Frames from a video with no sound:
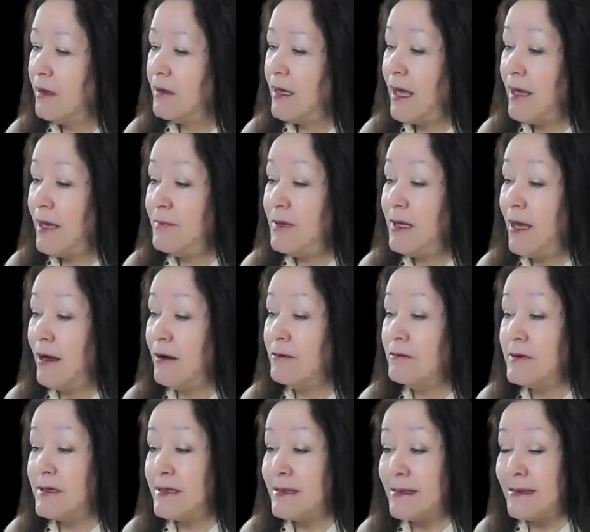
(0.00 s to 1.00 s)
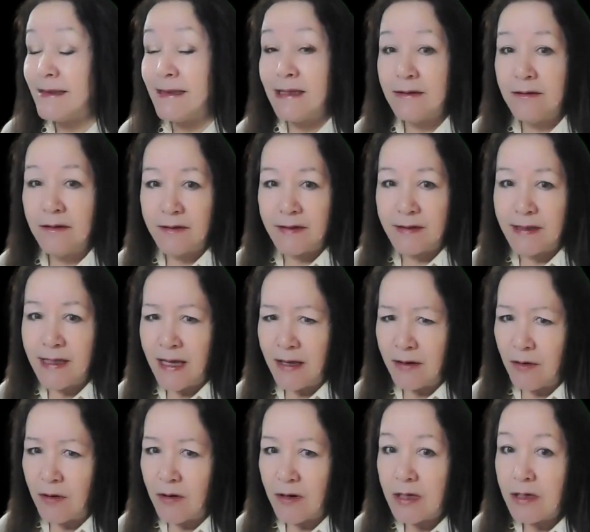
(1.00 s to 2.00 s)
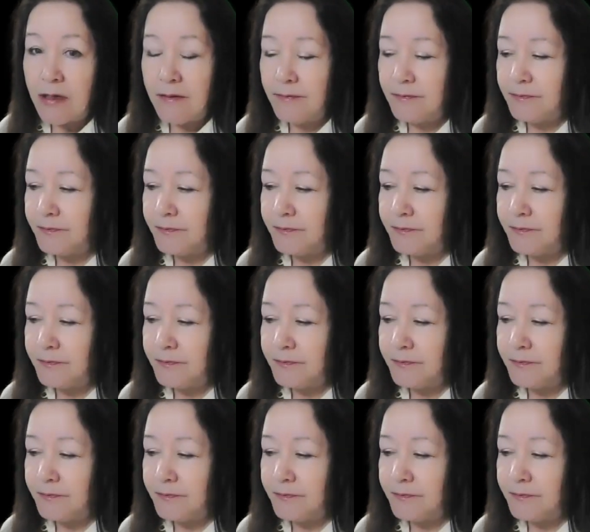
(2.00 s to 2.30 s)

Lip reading: Abiel was the son of Zeror,